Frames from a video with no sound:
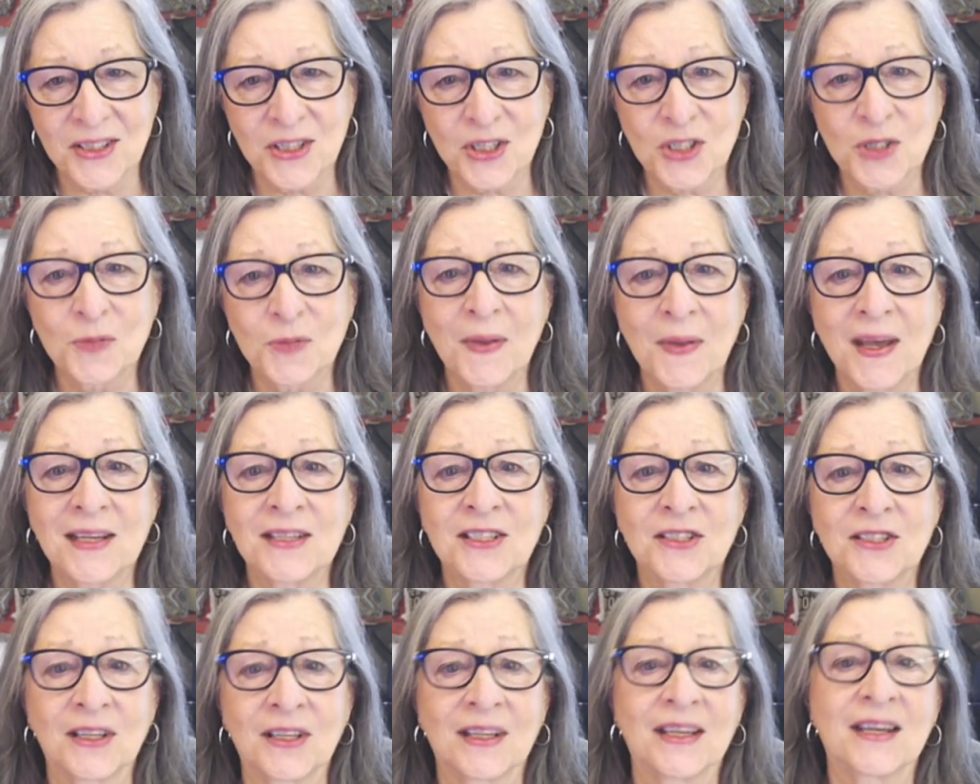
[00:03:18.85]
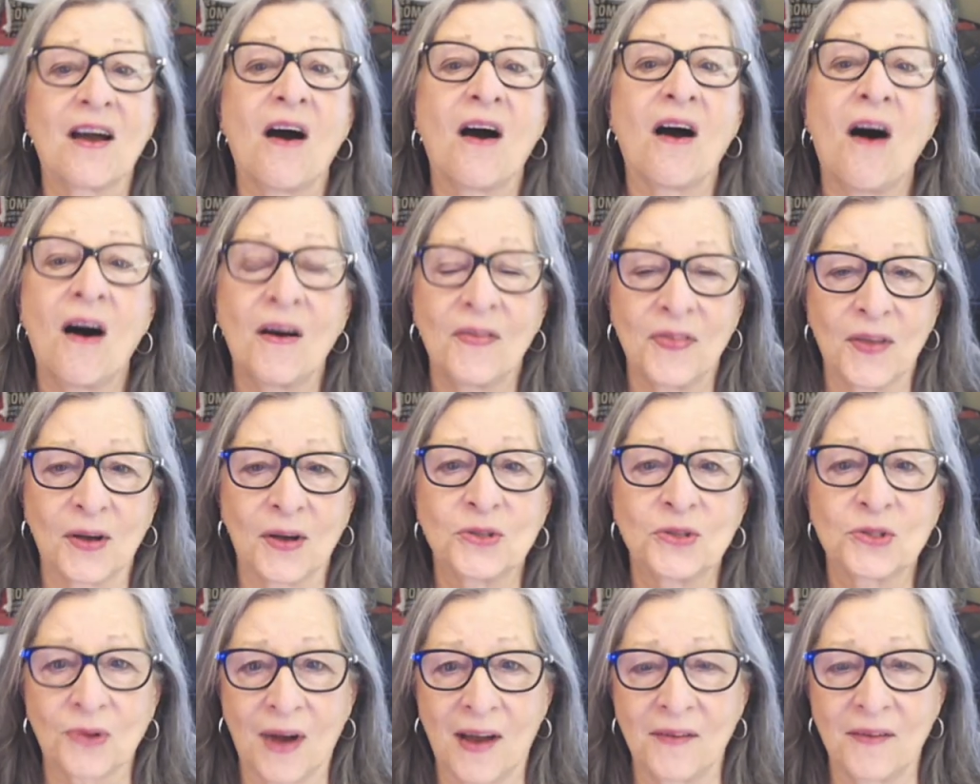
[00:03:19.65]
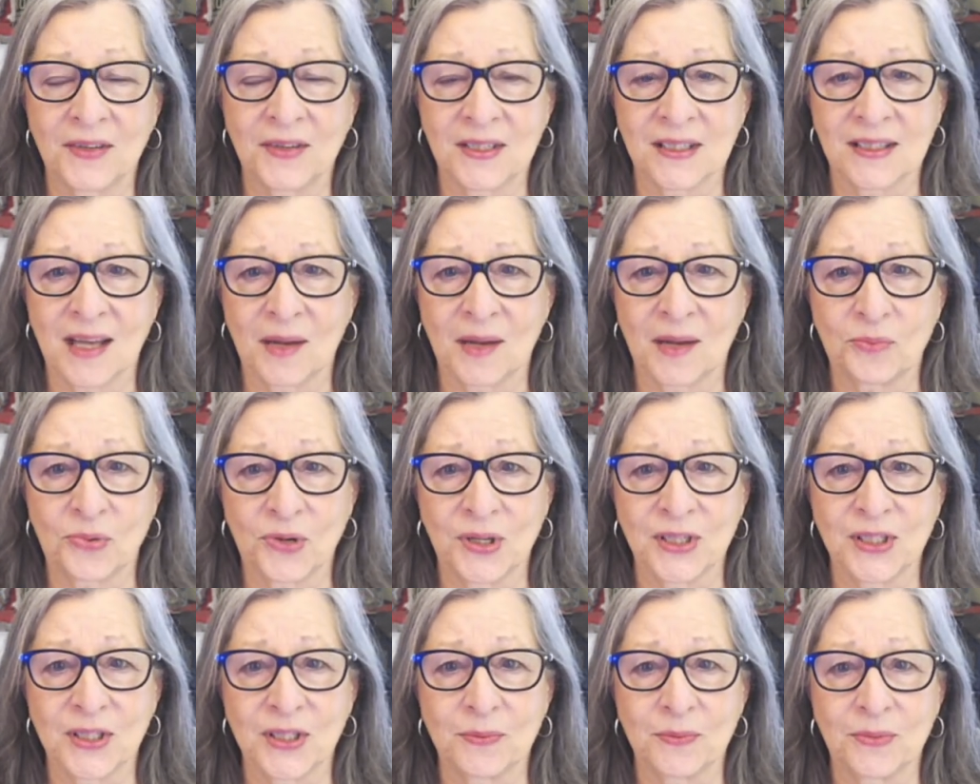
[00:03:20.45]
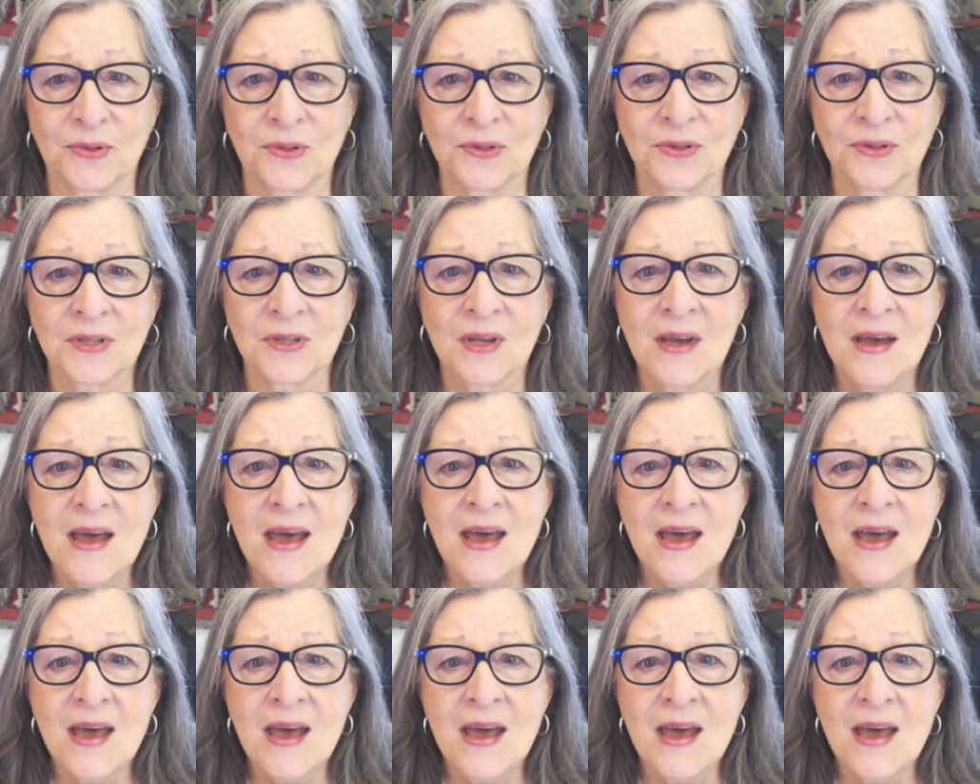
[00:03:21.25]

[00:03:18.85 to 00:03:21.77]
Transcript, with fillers: especially on those graphic design principles.